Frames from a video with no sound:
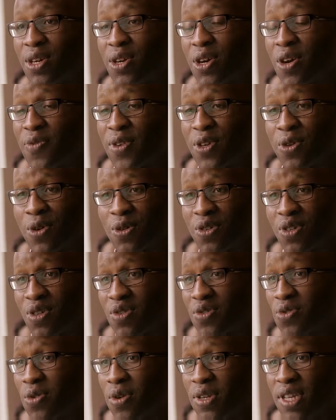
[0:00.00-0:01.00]
The coffee culture
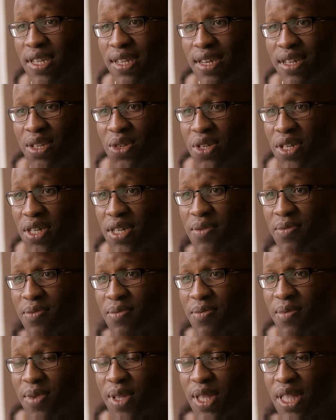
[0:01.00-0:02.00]
is growing in Nigeria.
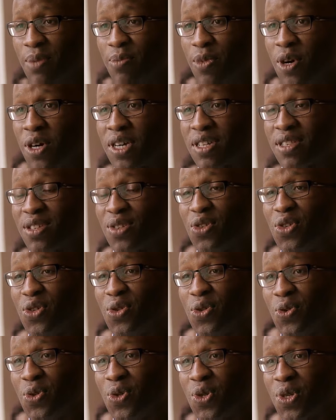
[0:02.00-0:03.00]
The market is
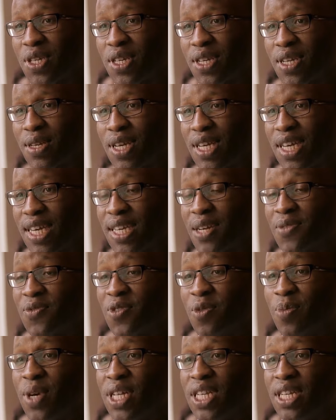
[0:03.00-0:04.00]
huge, yet
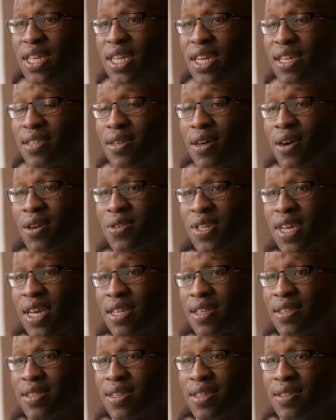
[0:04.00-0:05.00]
for many, it's hard to
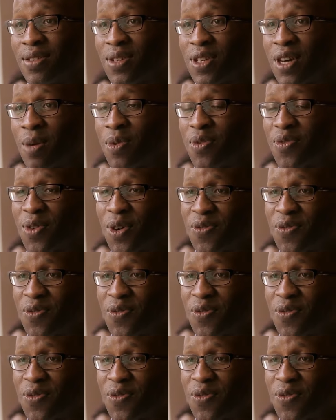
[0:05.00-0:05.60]
get a decent cup of